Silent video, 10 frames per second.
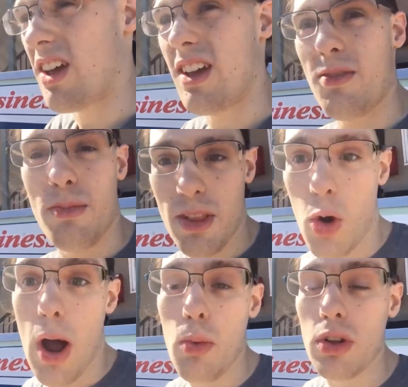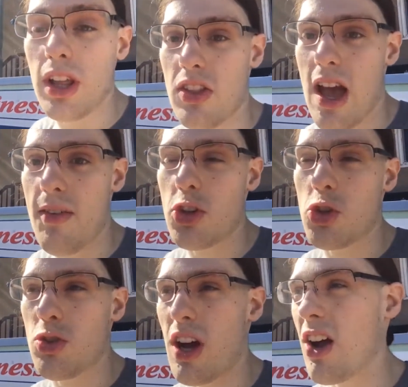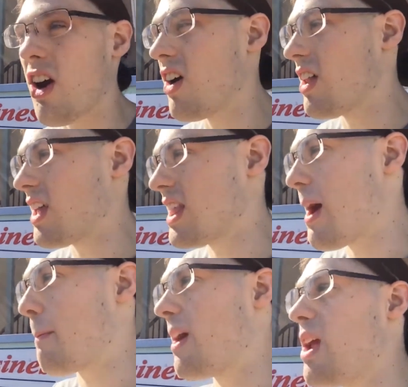I, but though I would like to have a, a car like that. But